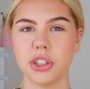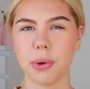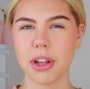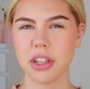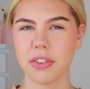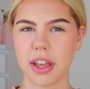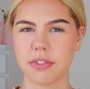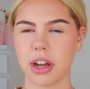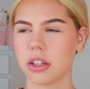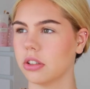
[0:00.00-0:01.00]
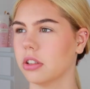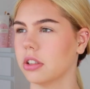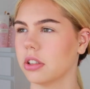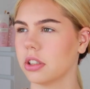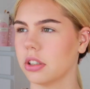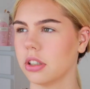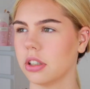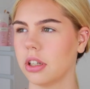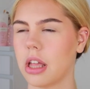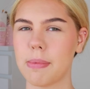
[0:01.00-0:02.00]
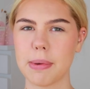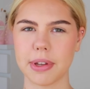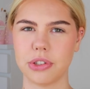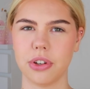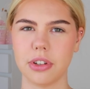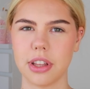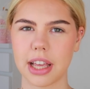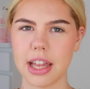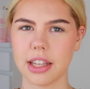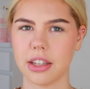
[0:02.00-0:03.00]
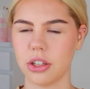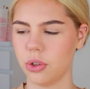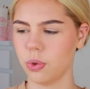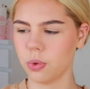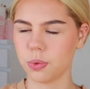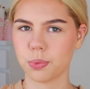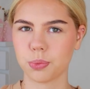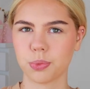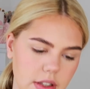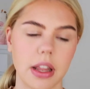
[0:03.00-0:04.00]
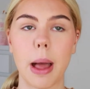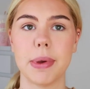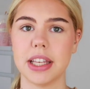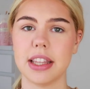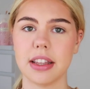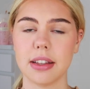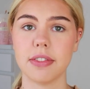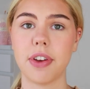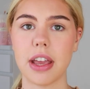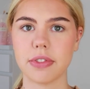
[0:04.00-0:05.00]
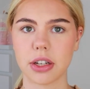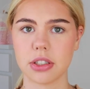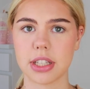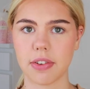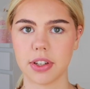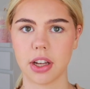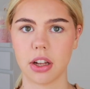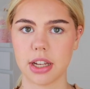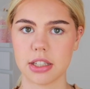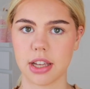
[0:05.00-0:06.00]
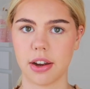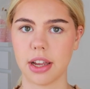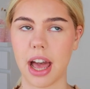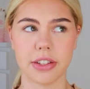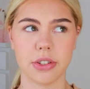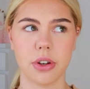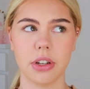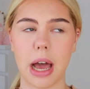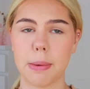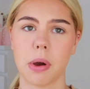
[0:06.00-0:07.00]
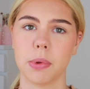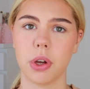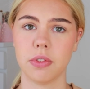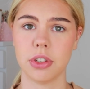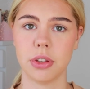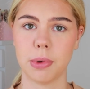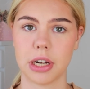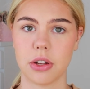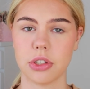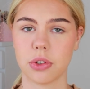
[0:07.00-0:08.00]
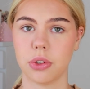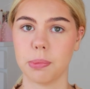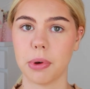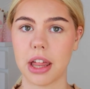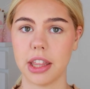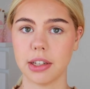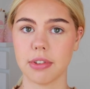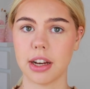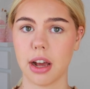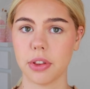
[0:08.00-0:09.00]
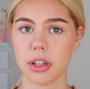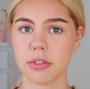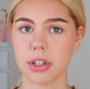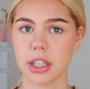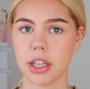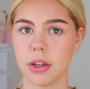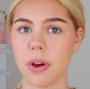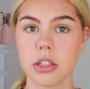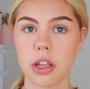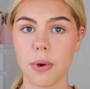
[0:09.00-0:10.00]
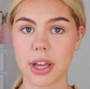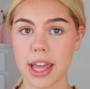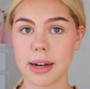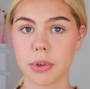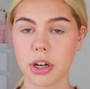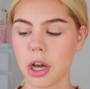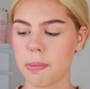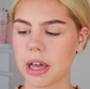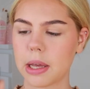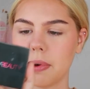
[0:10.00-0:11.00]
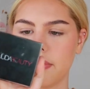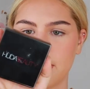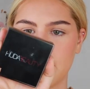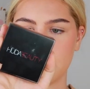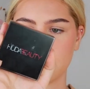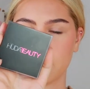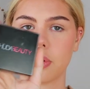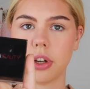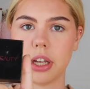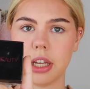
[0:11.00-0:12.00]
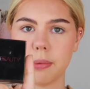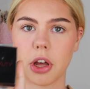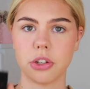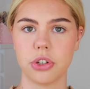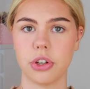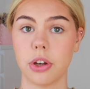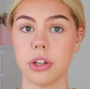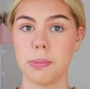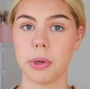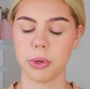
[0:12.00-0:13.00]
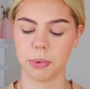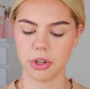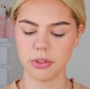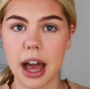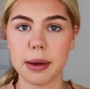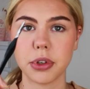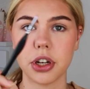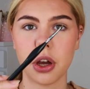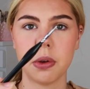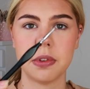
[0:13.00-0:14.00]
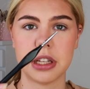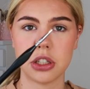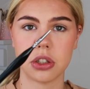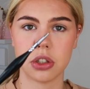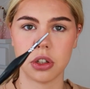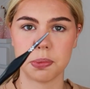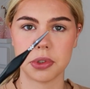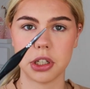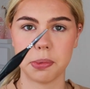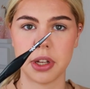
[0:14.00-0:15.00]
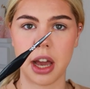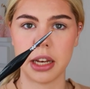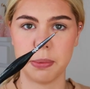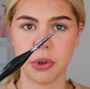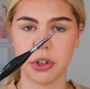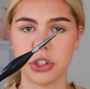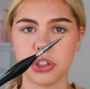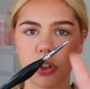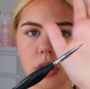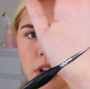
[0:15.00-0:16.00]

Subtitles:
Do I do fake freckles? Maybe I should, they're kind of cute. I mean, fake freckles definitely aren't necessary at all. I probably won't even do them when I go to school, but I think right now they'll look really cute. So again, I'm going to go back in with this cream contour, the Huda Beauty one. I'm going to go in with this super, super tiny brush.